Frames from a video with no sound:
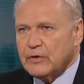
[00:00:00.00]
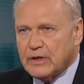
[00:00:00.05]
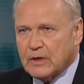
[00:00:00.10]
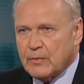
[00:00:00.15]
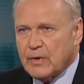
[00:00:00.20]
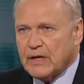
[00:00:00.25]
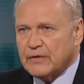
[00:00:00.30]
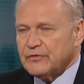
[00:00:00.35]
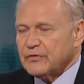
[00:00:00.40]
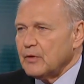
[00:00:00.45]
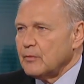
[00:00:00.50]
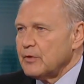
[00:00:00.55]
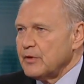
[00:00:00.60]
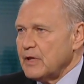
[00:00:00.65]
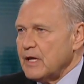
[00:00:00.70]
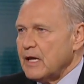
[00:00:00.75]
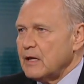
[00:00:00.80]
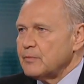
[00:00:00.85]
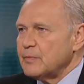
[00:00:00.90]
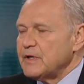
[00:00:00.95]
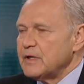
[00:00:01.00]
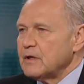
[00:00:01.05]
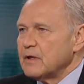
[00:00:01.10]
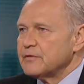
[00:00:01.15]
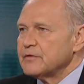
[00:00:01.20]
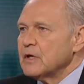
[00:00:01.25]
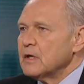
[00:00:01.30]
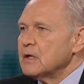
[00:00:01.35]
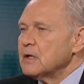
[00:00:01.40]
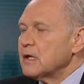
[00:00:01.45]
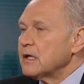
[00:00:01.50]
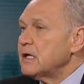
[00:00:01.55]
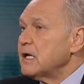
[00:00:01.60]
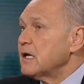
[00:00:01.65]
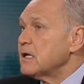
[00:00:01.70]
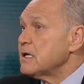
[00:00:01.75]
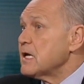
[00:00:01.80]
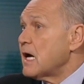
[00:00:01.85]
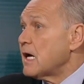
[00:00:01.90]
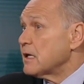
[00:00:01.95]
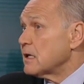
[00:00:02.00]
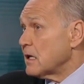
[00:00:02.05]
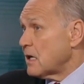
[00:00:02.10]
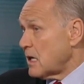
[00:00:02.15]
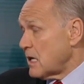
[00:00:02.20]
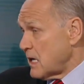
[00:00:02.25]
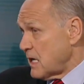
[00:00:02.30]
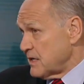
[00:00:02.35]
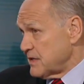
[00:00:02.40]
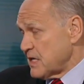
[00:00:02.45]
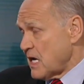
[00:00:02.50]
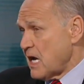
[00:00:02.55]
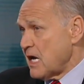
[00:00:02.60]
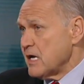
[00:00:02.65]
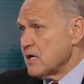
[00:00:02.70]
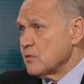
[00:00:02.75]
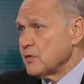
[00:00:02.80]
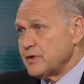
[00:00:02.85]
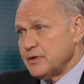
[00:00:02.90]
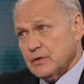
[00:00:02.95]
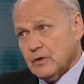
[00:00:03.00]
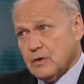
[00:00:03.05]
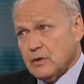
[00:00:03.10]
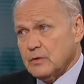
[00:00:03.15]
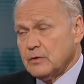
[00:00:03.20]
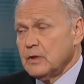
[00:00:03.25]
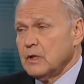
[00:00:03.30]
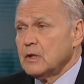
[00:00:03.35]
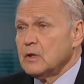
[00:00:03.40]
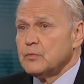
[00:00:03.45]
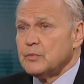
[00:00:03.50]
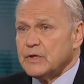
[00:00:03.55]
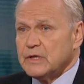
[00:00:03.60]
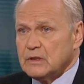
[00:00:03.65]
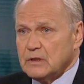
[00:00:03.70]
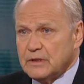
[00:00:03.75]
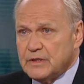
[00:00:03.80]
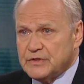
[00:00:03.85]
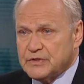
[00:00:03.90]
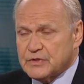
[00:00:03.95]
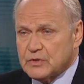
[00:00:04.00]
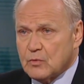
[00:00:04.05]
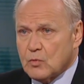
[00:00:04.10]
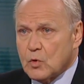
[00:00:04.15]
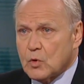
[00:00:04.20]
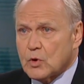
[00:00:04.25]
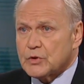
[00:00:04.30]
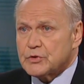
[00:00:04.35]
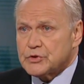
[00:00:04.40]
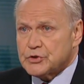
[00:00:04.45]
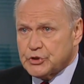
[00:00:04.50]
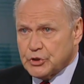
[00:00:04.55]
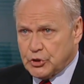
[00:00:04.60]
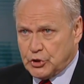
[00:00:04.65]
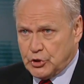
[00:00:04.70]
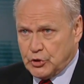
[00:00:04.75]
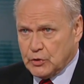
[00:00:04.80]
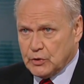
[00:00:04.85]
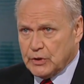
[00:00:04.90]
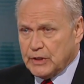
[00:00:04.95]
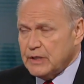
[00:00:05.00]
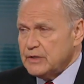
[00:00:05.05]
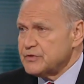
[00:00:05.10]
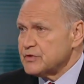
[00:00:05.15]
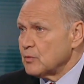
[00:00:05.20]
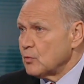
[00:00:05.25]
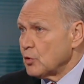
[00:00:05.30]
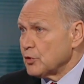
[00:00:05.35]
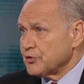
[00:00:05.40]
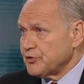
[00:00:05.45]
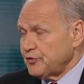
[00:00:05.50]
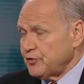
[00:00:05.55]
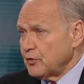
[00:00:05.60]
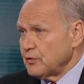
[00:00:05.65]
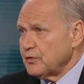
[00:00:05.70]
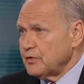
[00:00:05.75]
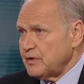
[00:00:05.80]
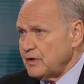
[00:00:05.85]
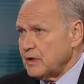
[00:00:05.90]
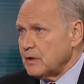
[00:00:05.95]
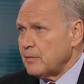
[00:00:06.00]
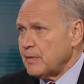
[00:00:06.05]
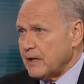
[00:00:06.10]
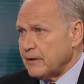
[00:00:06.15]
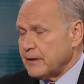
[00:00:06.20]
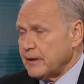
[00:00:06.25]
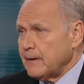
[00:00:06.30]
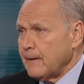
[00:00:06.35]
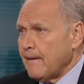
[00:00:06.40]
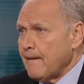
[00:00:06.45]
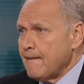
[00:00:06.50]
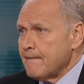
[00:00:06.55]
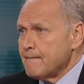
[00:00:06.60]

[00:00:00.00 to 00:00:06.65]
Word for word: read about some of that because, again, not as high a return, but at least some more security, some more certainty about it